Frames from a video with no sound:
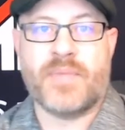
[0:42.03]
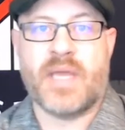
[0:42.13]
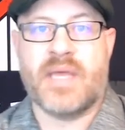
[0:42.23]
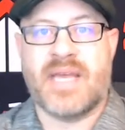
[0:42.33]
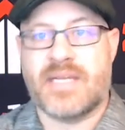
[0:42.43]

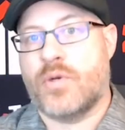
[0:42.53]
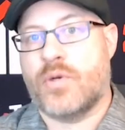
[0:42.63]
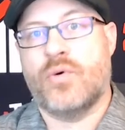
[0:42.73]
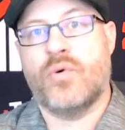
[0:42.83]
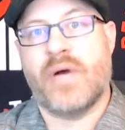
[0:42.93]
And that's what
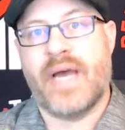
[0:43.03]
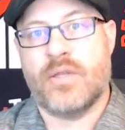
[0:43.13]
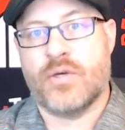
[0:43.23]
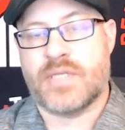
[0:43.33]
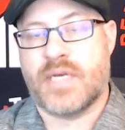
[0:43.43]
a Google
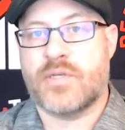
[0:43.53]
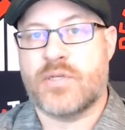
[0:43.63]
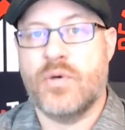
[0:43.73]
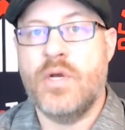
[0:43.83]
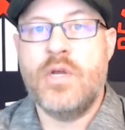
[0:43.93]
ad looks like.
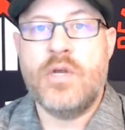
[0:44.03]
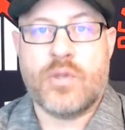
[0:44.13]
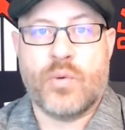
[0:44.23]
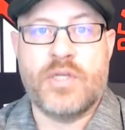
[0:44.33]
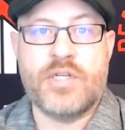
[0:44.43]
So
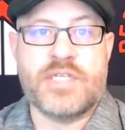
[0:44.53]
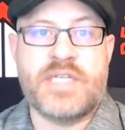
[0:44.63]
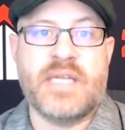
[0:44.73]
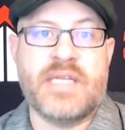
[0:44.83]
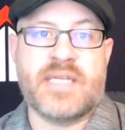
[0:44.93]
they're really just
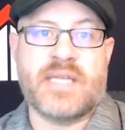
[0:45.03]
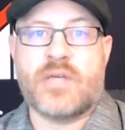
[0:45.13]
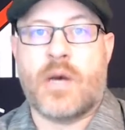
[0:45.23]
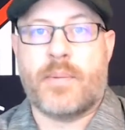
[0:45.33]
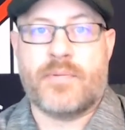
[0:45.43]
seeing these at the
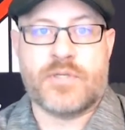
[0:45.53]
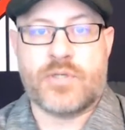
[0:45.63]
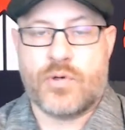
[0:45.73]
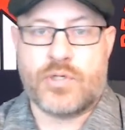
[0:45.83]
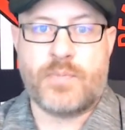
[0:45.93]
top of the
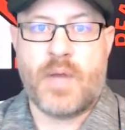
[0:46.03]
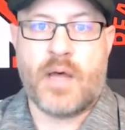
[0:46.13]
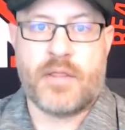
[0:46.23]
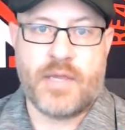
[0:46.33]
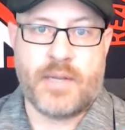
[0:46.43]
search
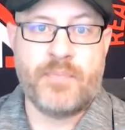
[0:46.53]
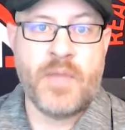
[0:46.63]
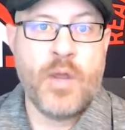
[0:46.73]
thing.